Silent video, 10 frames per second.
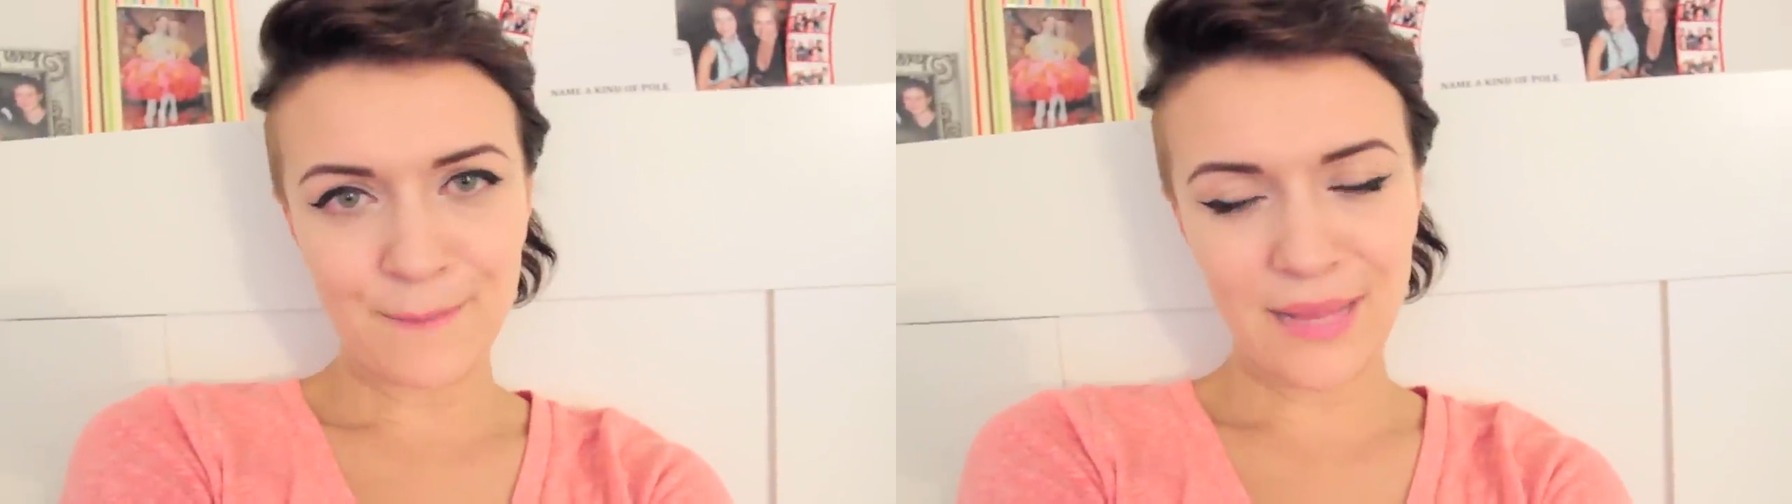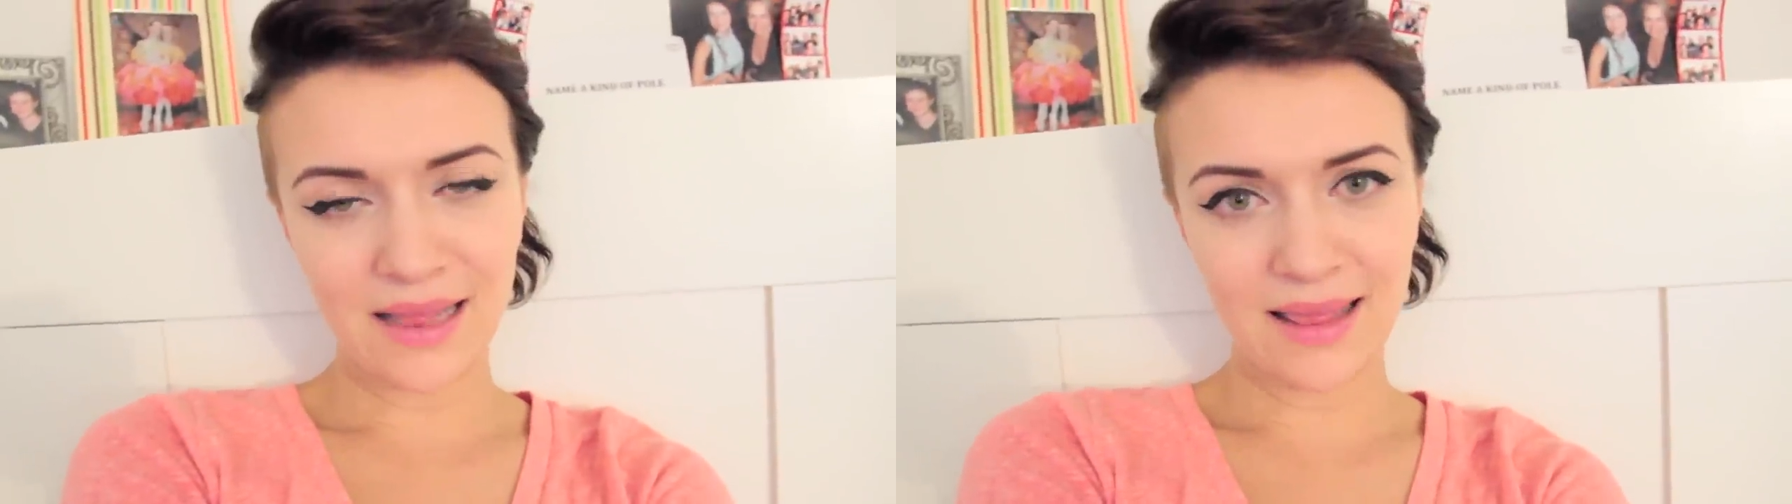
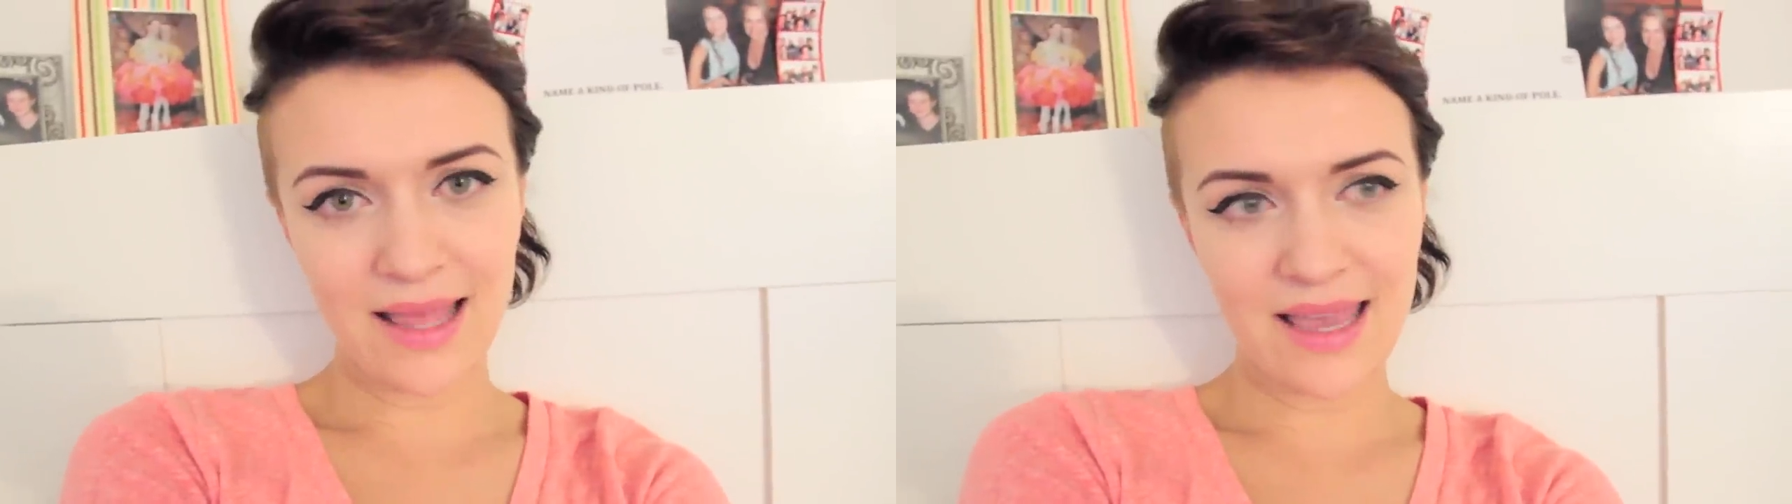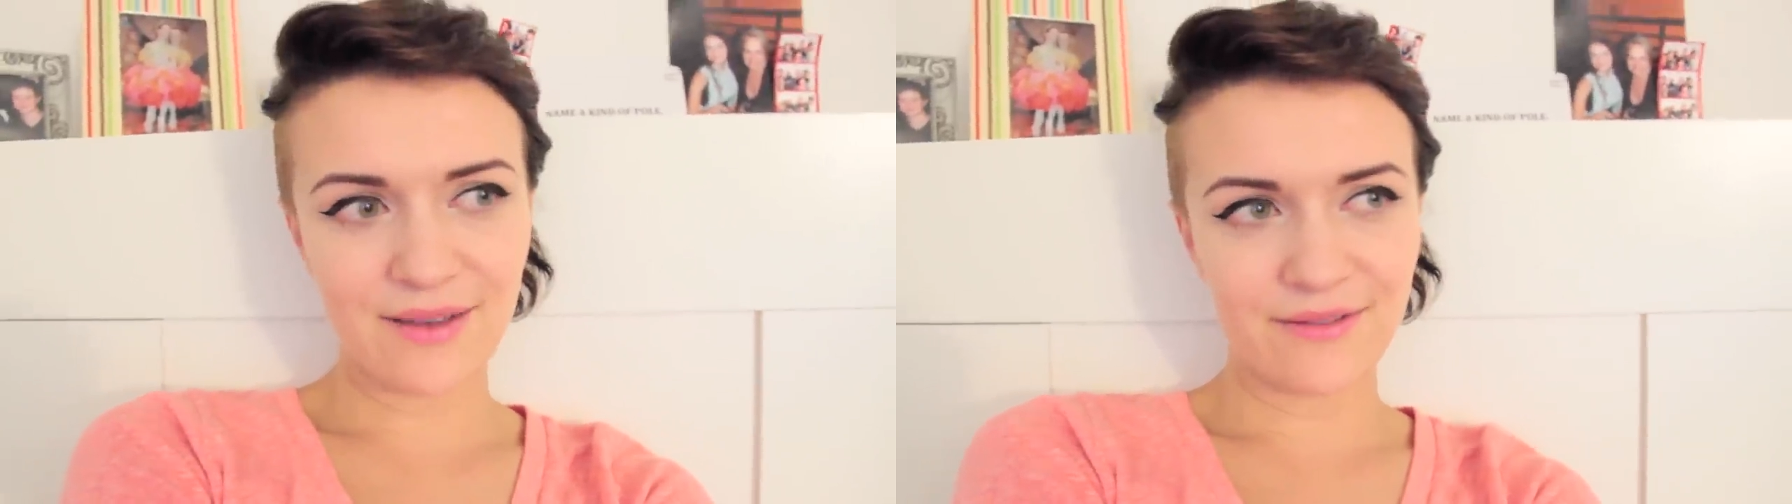my
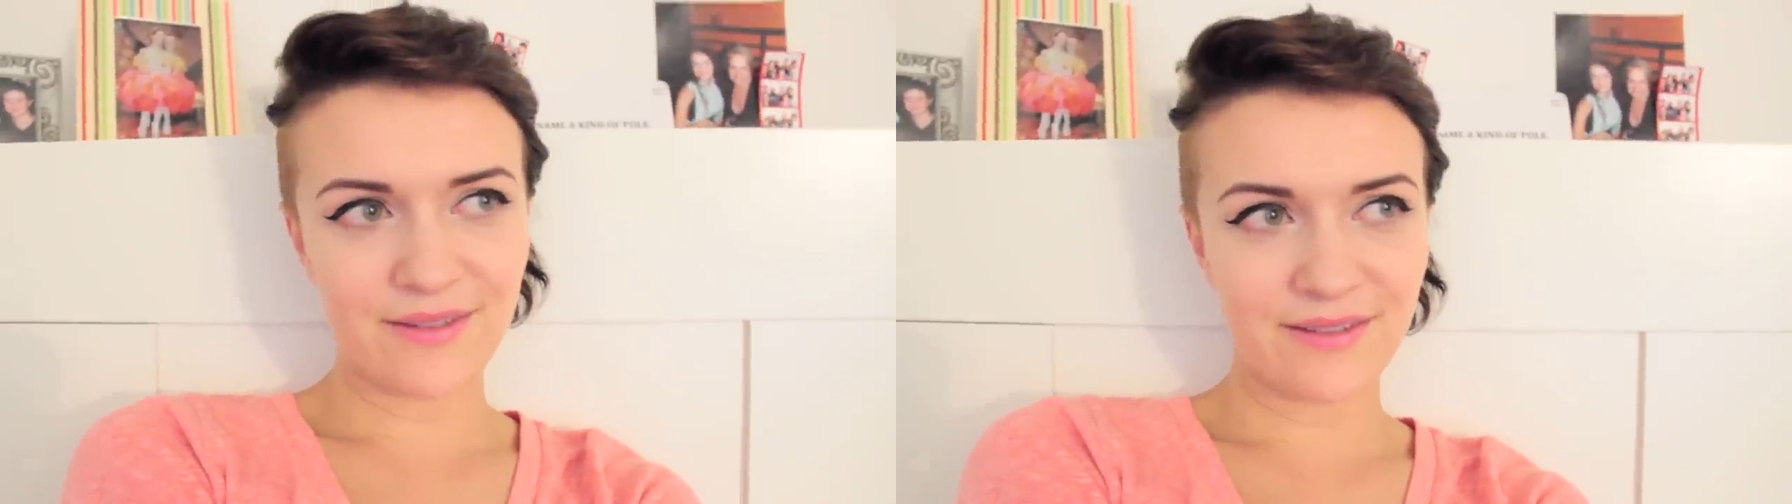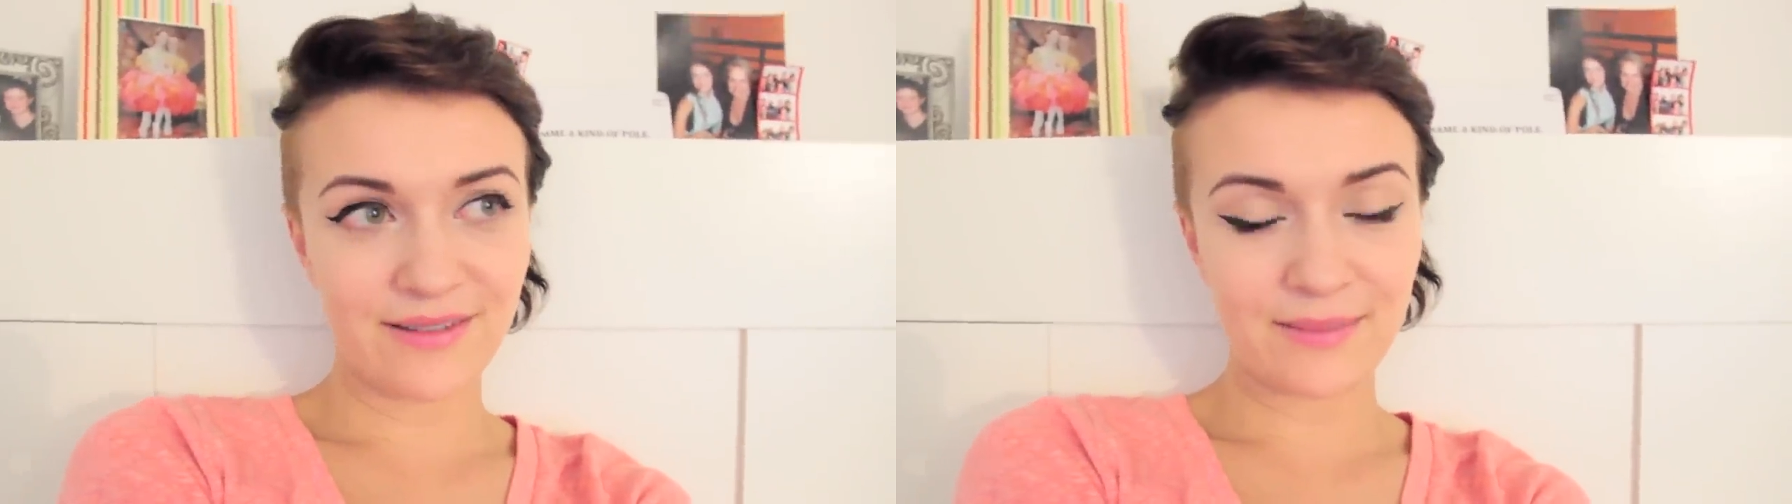life,
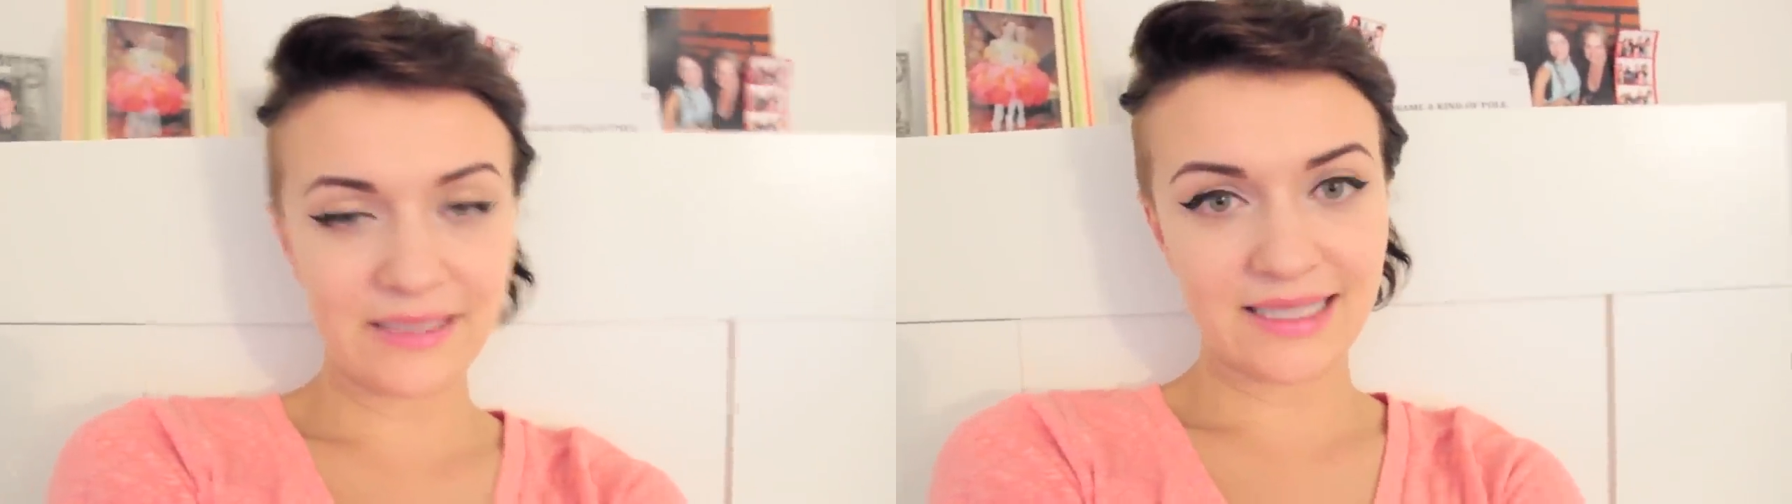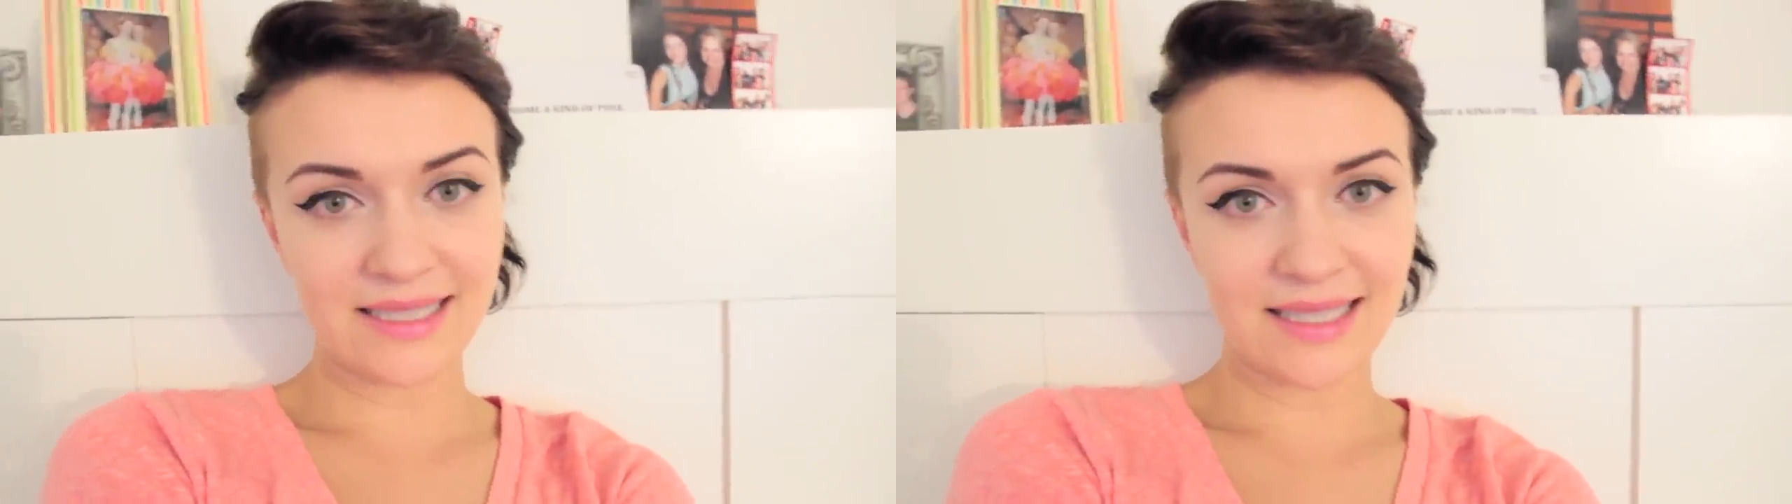if that
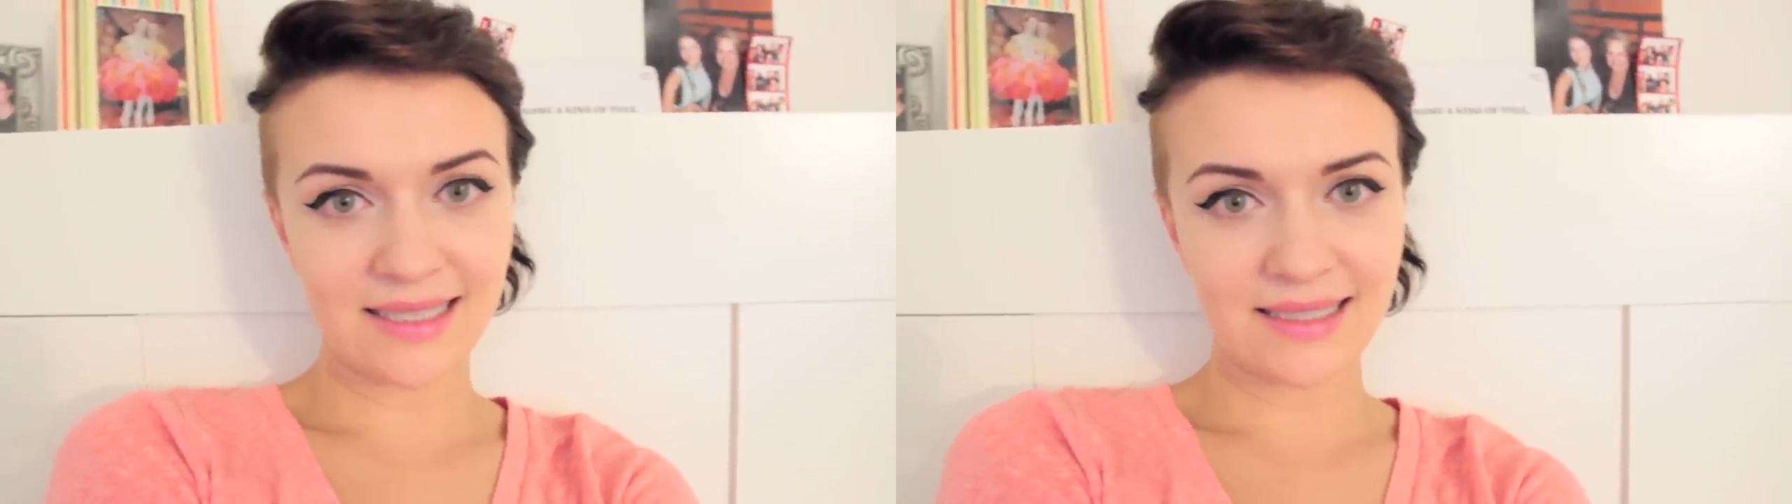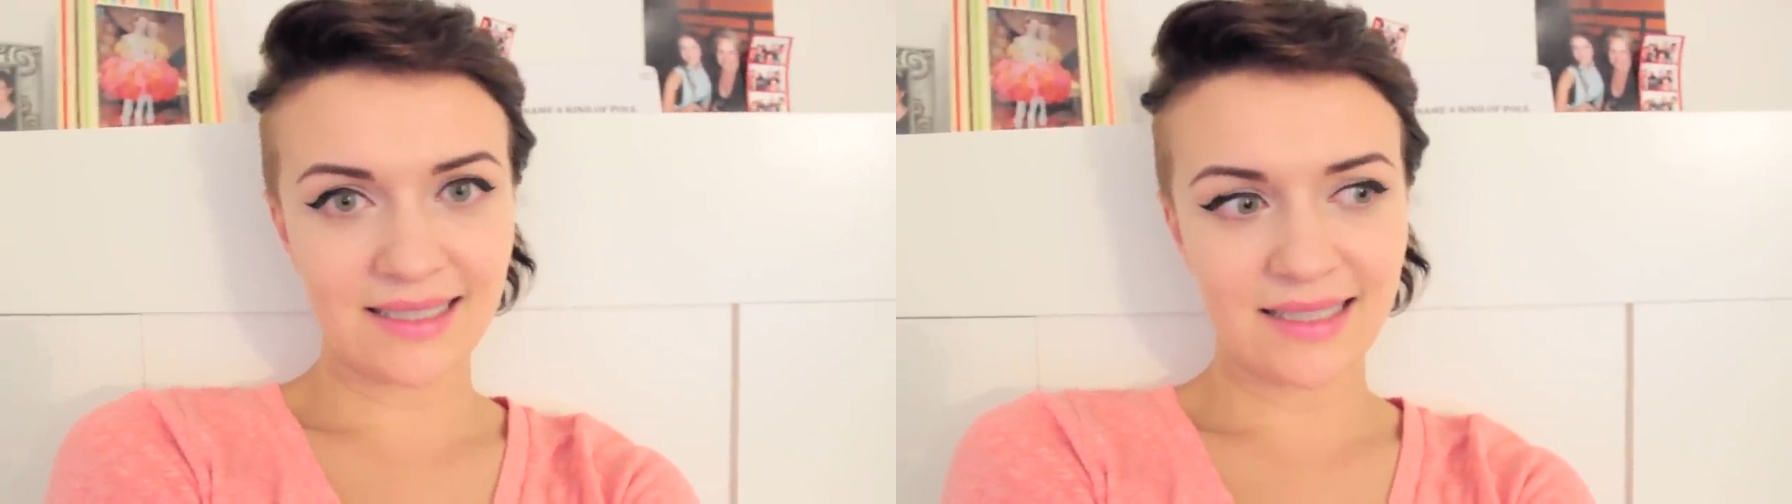makes
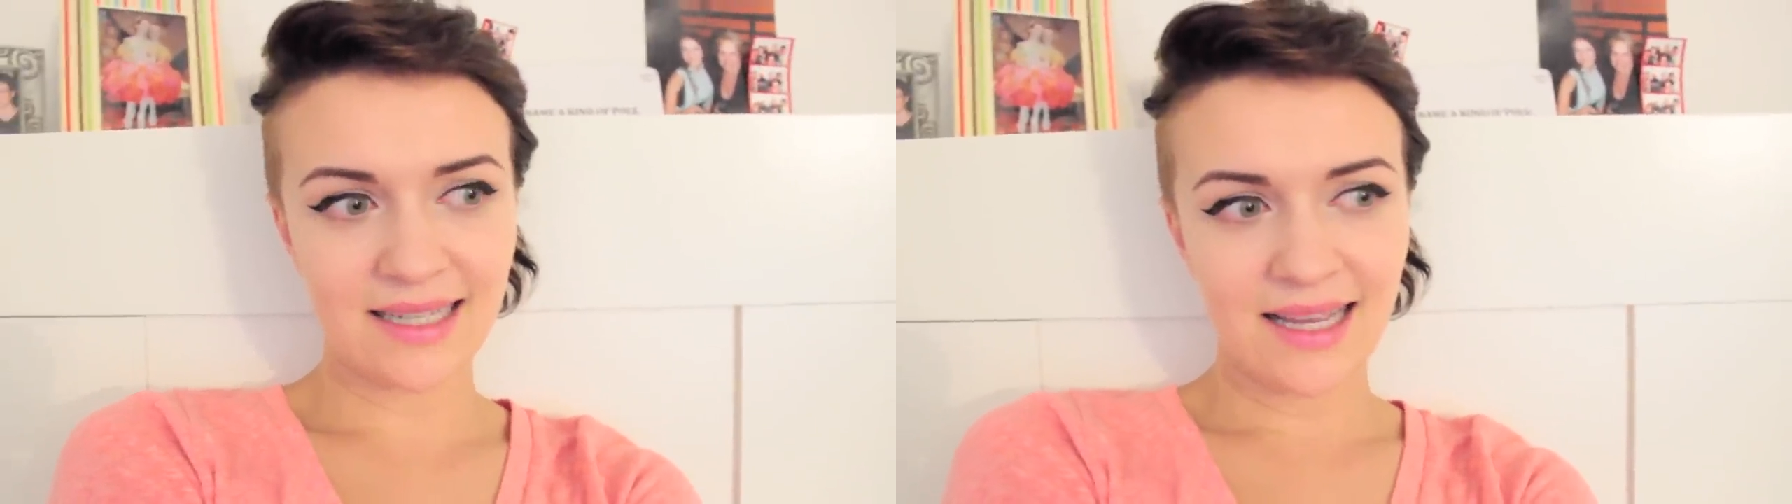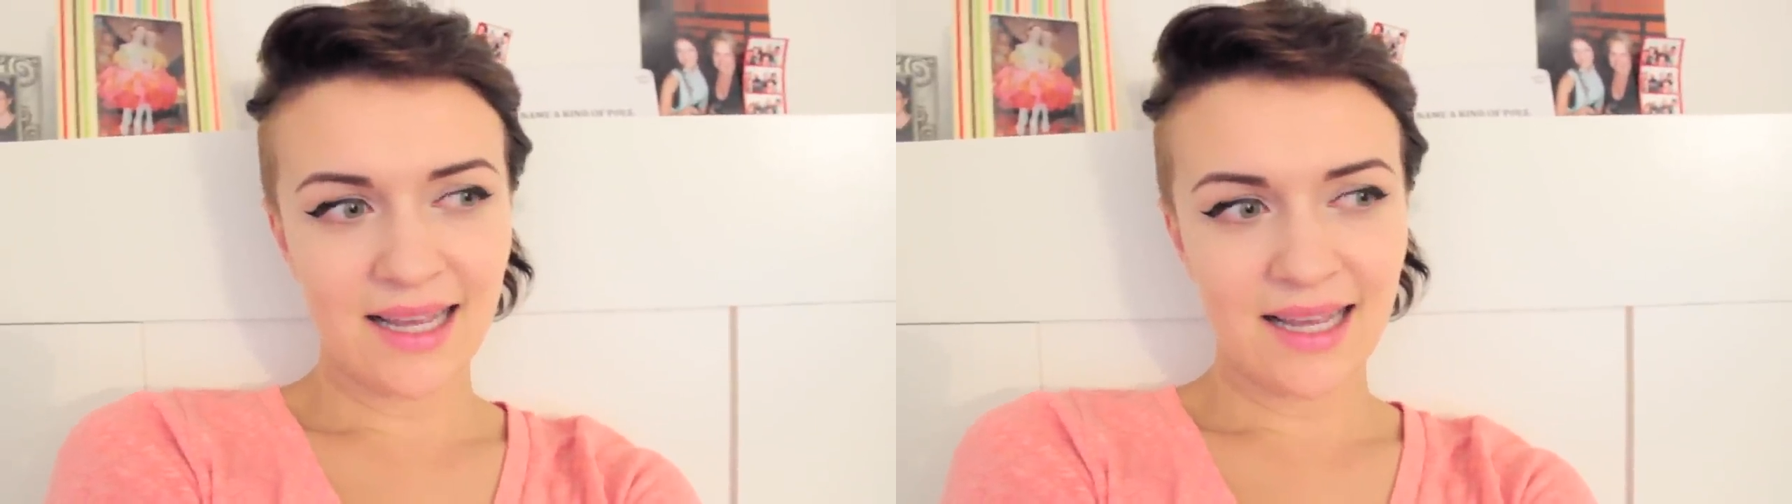sense.